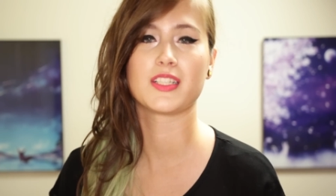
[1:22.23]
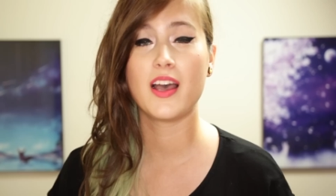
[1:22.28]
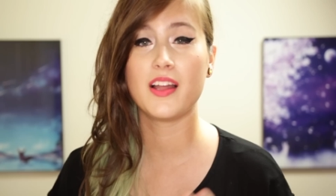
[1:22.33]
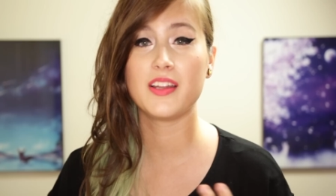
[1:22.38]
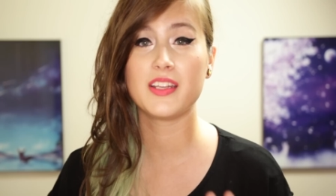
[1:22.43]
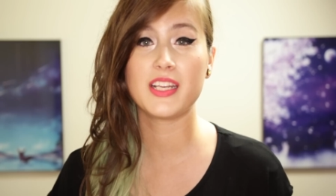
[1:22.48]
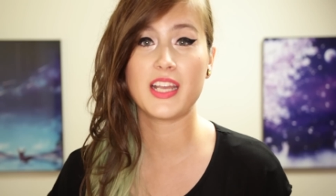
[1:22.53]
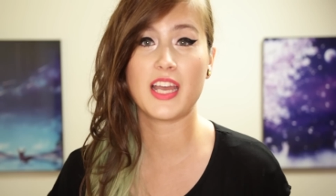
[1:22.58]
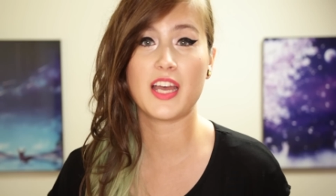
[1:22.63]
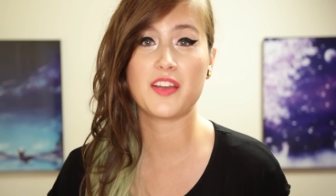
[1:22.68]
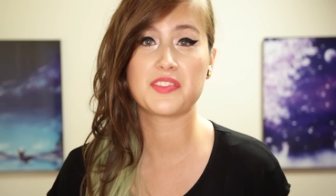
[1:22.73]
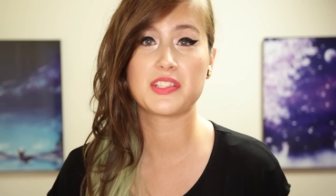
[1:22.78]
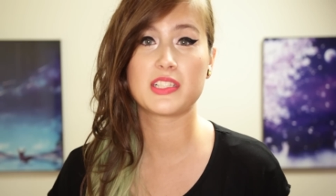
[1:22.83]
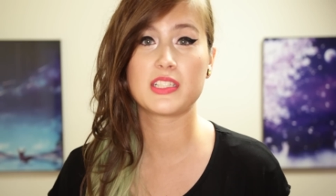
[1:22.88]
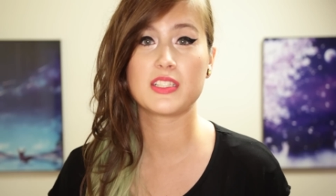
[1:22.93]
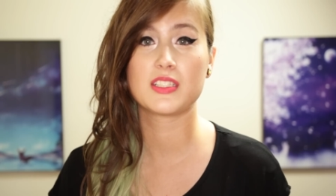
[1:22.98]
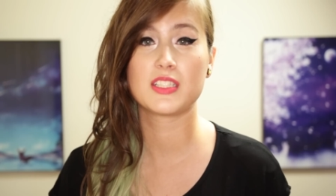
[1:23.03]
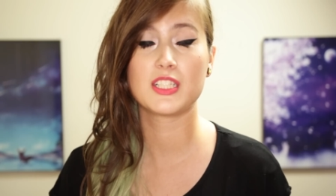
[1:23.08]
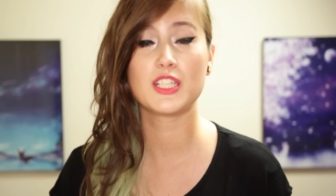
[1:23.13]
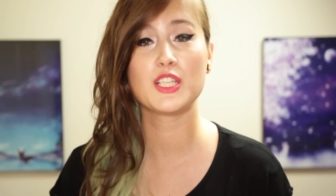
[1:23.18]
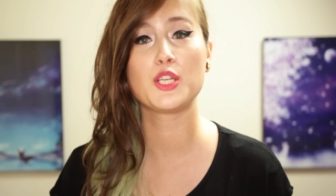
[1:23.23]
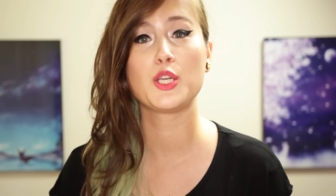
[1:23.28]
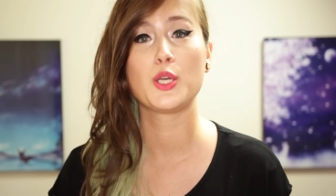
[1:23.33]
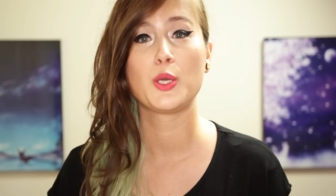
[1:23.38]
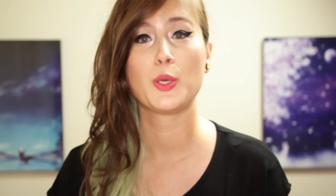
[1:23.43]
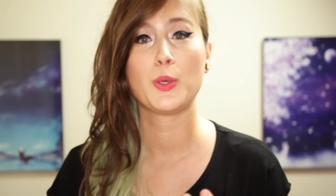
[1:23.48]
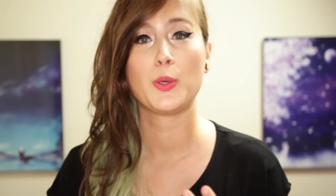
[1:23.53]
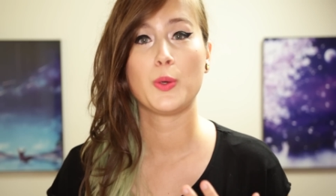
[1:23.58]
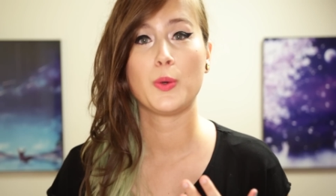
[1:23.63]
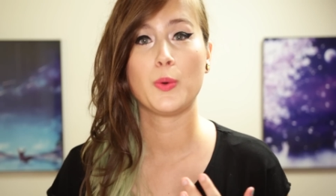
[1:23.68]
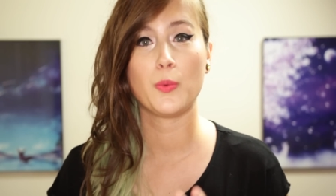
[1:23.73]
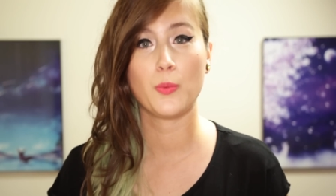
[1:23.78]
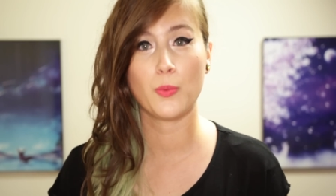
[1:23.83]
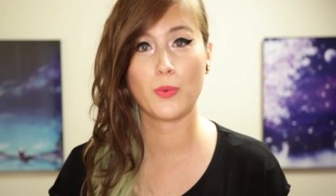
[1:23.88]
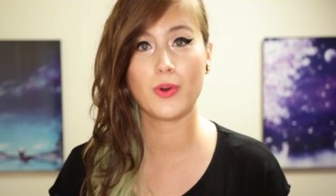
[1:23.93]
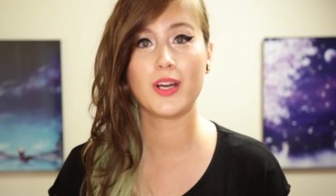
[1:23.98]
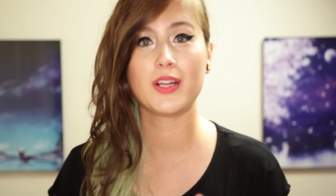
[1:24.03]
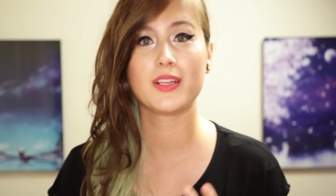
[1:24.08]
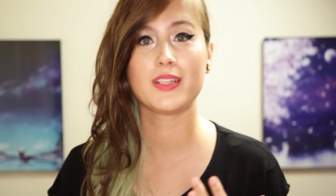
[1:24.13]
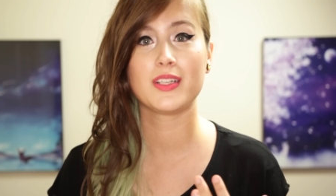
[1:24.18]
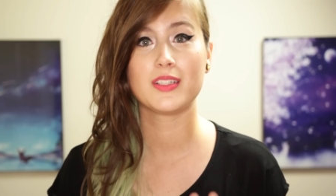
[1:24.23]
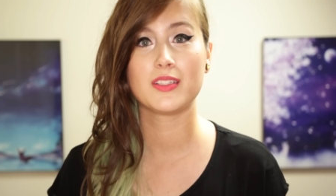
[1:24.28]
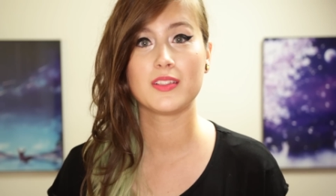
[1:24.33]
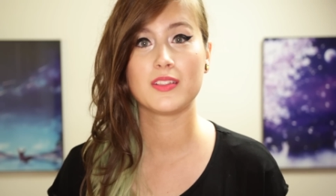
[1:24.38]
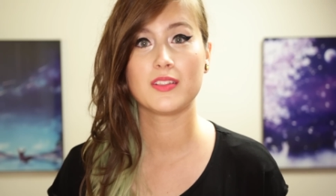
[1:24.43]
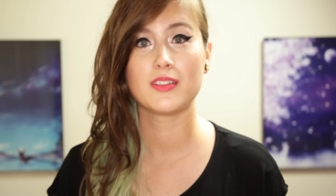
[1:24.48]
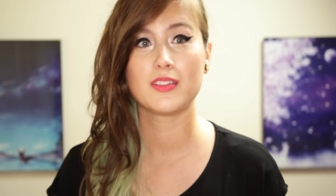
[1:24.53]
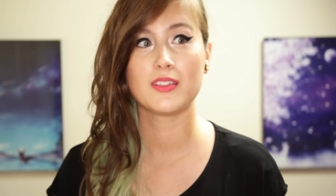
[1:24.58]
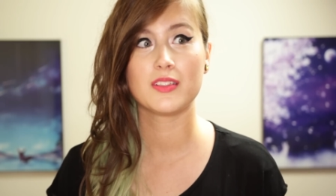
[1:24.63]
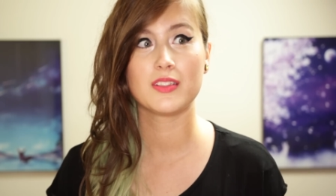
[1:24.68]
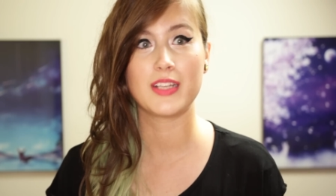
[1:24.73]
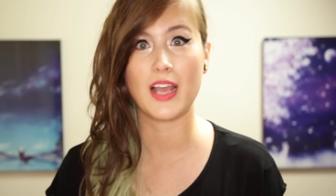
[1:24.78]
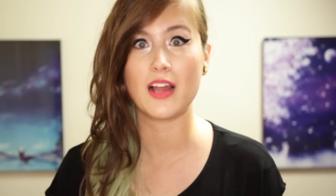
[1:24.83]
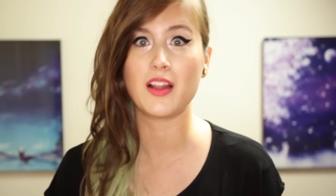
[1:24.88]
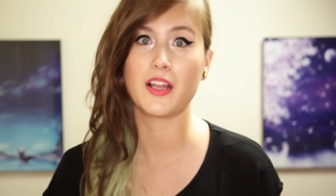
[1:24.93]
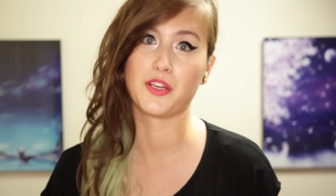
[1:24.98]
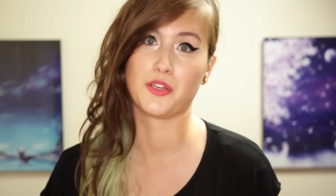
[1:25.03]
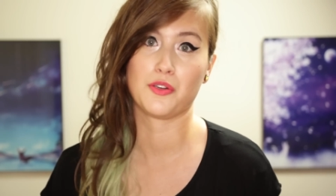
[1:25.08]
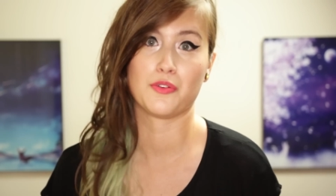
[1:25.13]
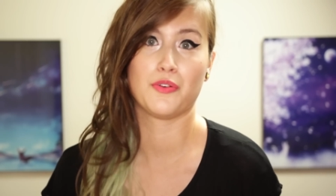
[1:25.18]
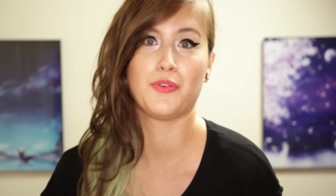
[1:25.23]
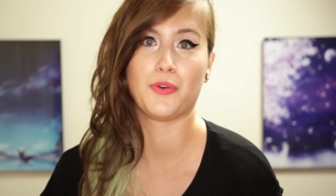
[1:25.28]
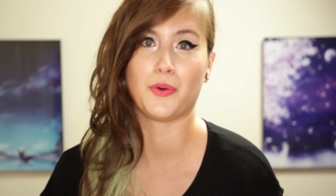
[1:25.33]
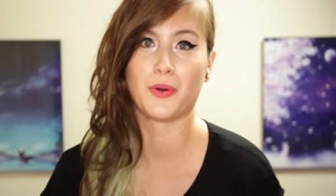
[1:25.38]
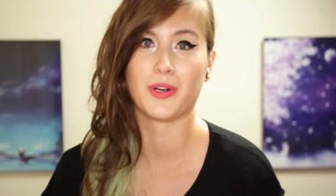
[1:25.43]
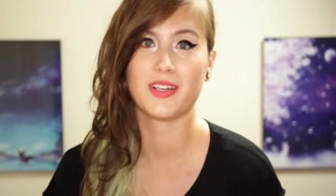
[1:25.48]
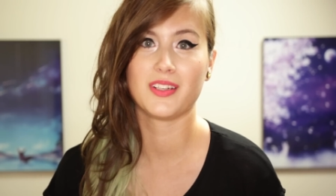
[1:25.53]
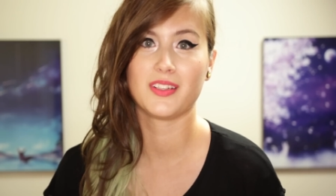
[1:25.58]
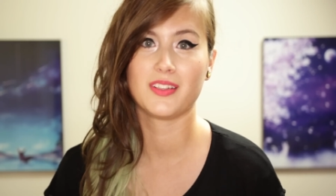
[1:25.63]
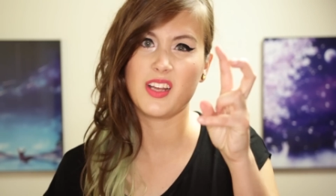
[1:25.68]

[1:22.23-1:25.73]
And the FCC would yell at you for it.